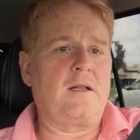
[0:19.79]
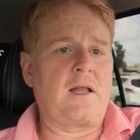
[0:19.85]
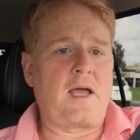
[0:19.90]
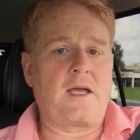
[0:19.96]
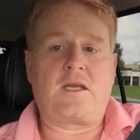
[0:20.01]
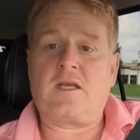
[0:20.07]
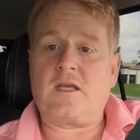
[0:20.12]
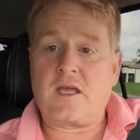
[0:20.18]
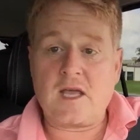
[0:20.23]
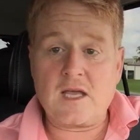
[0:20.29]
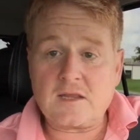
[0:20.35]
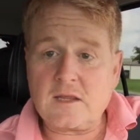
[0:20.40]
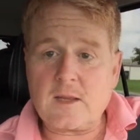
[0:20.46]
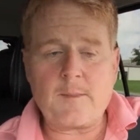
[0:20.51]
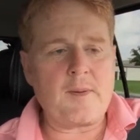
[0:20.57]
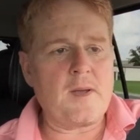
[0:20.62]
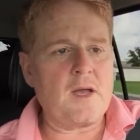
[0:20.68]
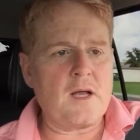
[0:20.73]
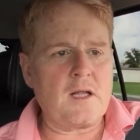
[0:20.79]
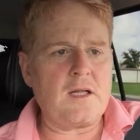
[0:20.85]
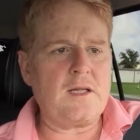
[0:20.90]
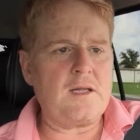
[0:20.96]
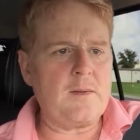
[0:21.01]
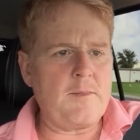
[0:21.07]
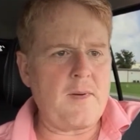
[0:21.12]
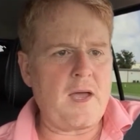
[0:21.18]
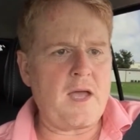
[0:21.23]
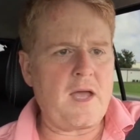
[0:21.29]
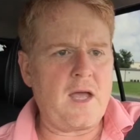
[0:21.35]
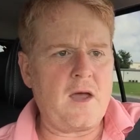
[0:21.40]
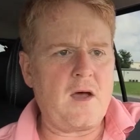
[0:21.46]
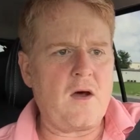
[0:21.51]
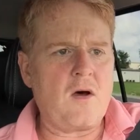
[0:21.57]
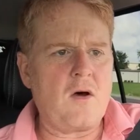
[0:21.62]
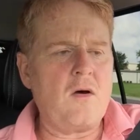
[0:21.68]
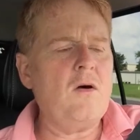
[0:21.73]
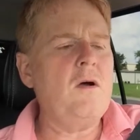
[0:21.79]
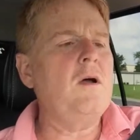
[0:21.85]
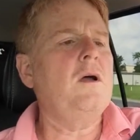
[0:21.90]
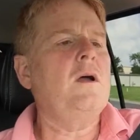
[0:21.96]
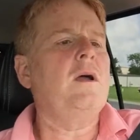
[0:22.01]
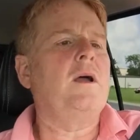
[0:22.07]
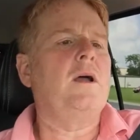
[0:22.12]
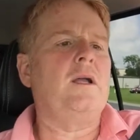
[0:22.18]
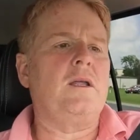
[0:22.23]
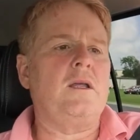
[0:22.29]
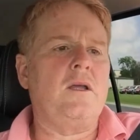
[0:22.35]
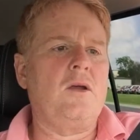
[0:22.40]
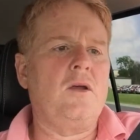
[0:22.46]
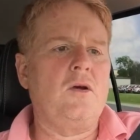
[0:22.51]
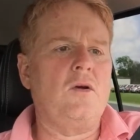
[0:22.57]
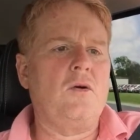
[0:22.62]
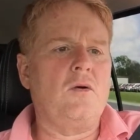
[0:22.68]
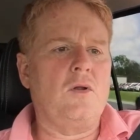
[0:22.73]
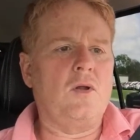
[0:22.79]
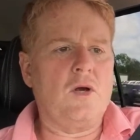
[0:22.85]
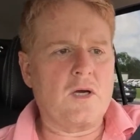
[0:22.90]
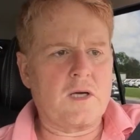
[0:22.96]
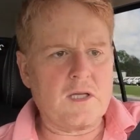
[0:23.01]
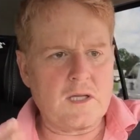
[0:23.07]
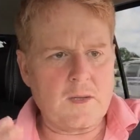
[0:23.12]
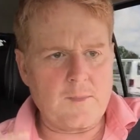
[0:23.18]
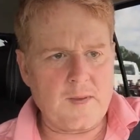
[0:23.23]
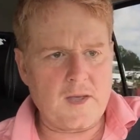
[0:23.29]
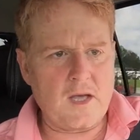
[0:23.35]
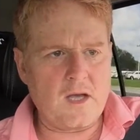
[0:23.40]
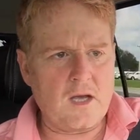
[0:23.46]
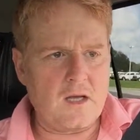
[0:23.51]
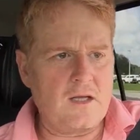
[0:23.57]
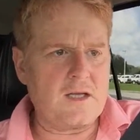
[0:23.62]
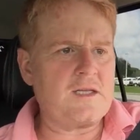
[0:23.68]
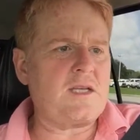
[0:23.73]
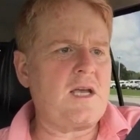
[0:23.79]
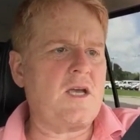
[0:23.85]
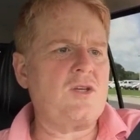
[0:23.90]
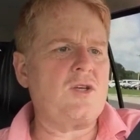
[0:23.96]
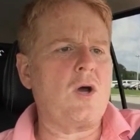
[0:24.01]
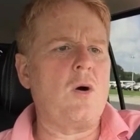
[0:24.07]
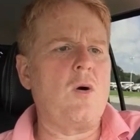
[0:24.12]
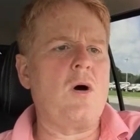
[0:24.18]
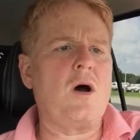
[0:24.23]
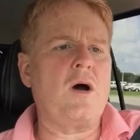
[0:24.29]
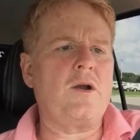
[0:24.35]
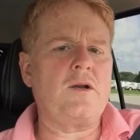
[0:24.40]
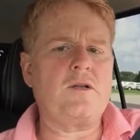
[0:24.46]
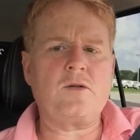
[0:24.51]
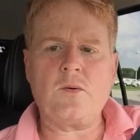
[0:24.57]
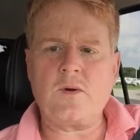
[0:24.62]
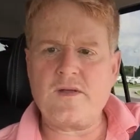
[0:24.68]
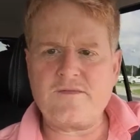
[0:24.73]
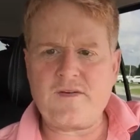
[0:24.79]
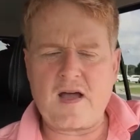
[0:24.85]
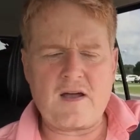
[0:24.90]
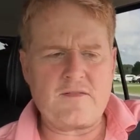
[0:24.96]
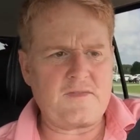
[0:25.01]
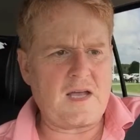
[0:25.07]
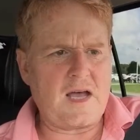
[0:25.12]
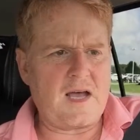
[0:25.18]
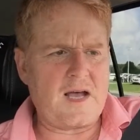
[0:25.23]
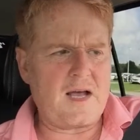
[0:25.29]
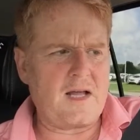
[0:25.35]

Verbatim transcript: like, you get the bill in the mail, and you look at the bill and it says you owe $125